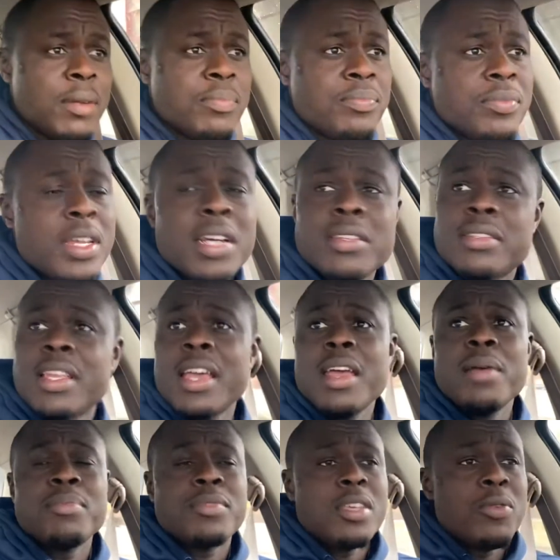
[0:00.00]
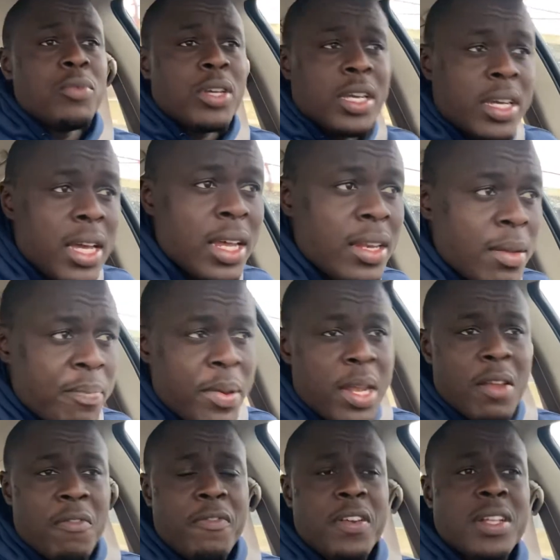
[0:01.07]
their stamps and we can get the
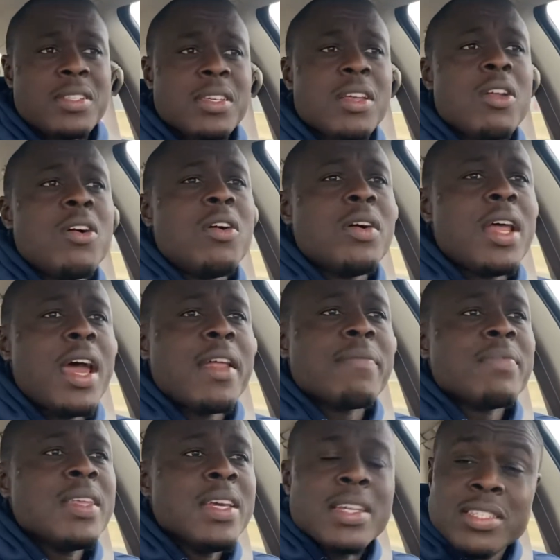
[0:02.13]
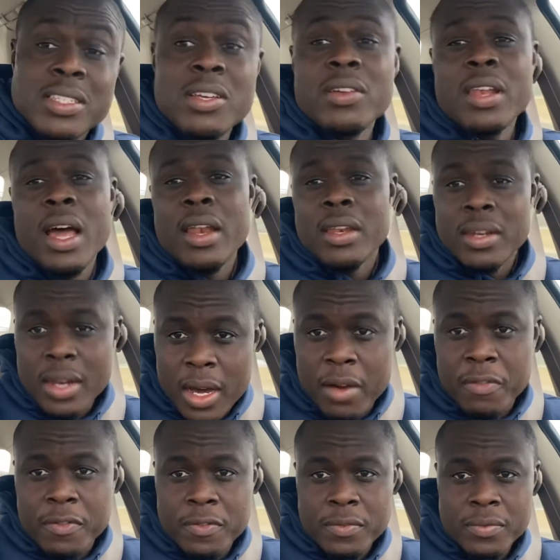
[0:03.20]
benefits and all that. Still not enough.
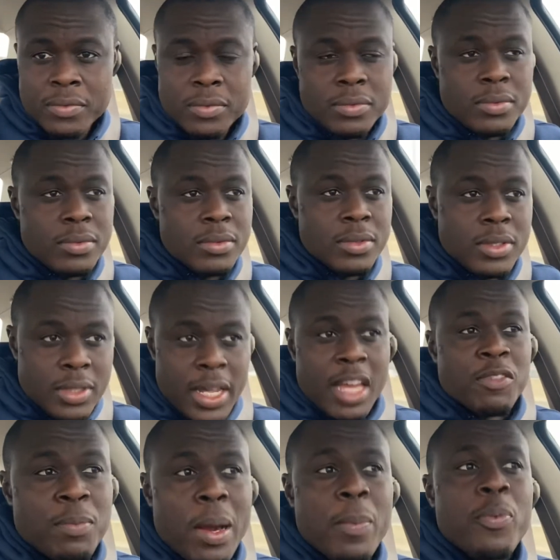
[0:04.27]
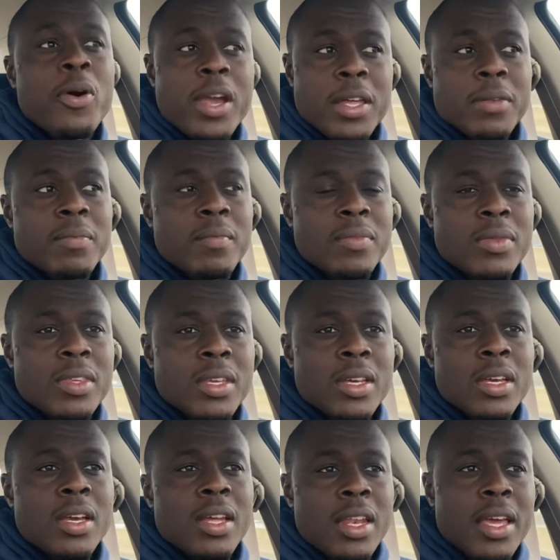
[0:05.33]
That's point.
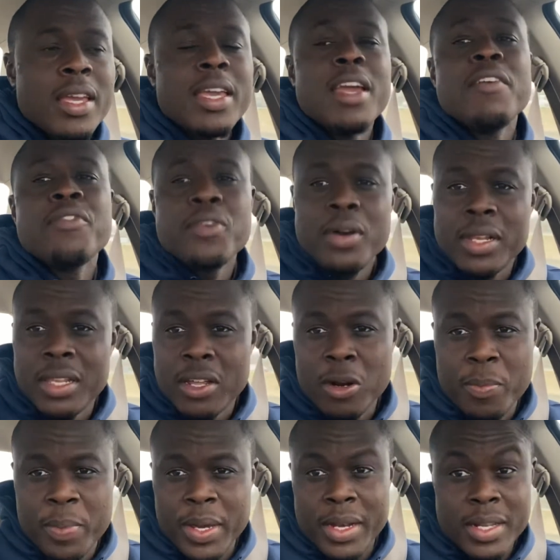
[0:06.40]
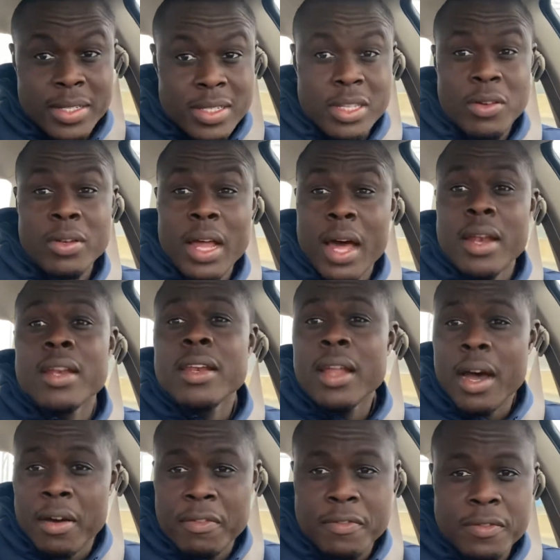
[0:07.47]
They give you a little bit. It's still not
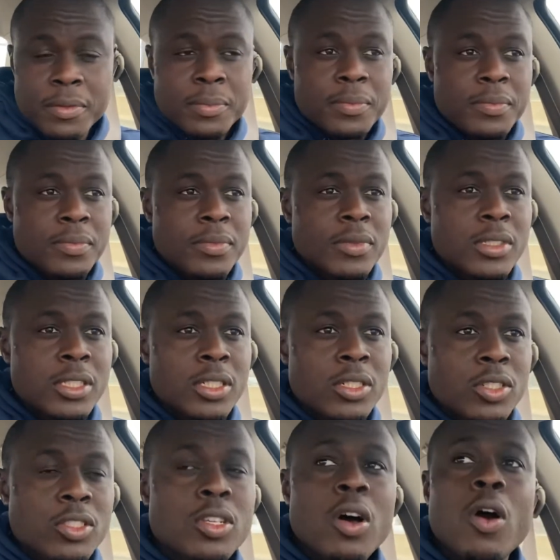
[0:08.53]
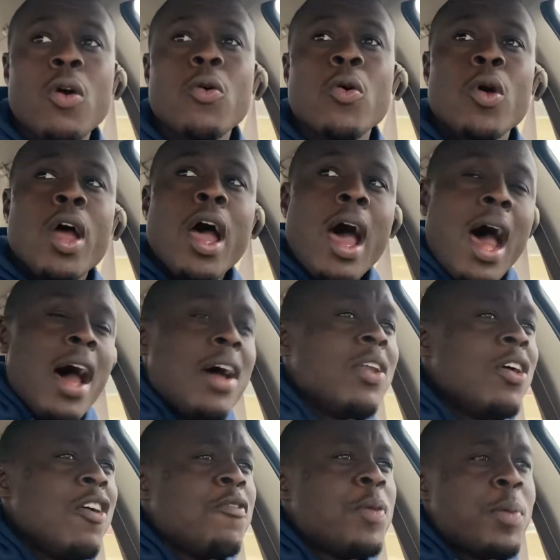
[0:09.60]
enough. So I don't
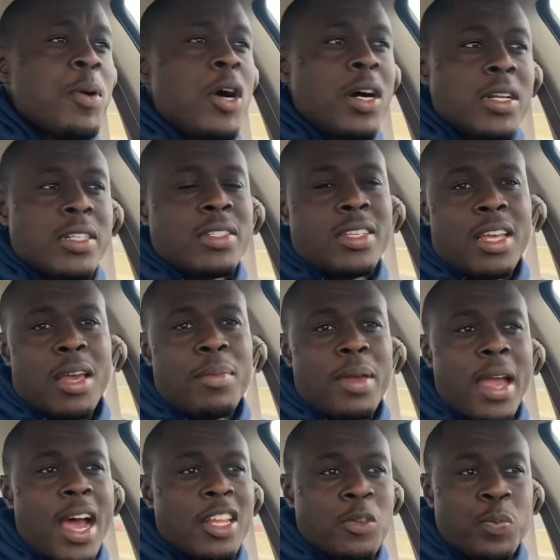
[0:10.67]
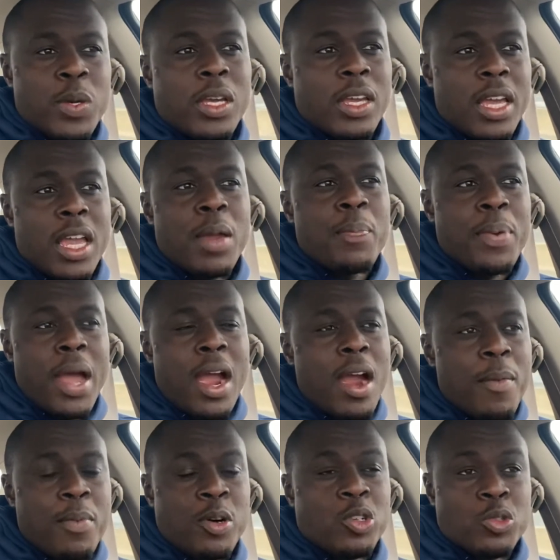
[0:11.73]
know if people understand me. I speak in
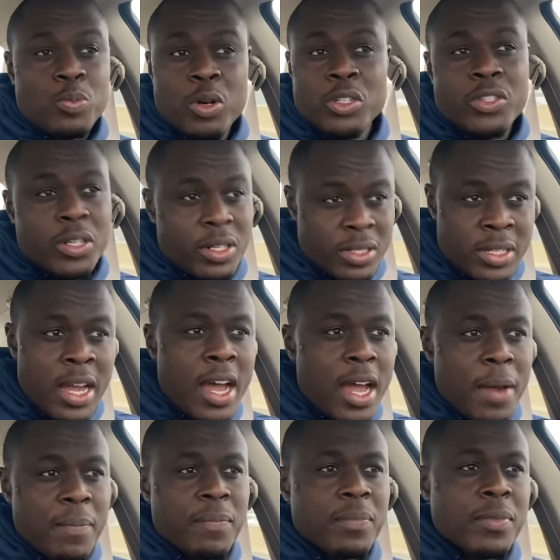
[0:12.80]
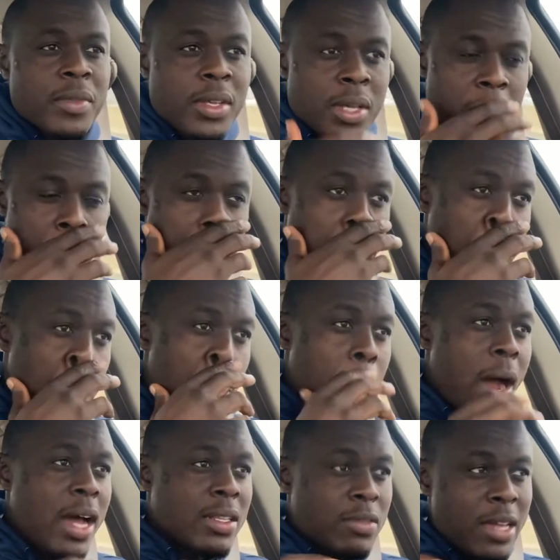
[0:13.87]
parables most of the time.
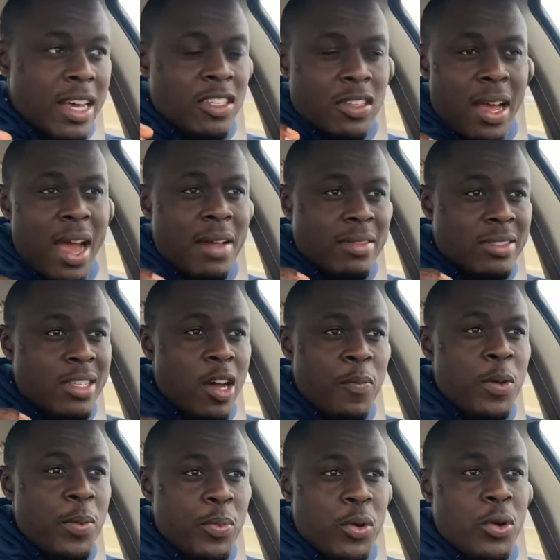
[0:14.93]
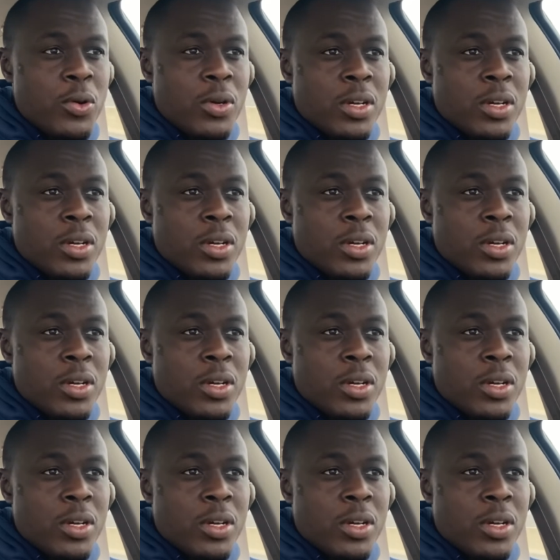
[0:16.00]
I tell people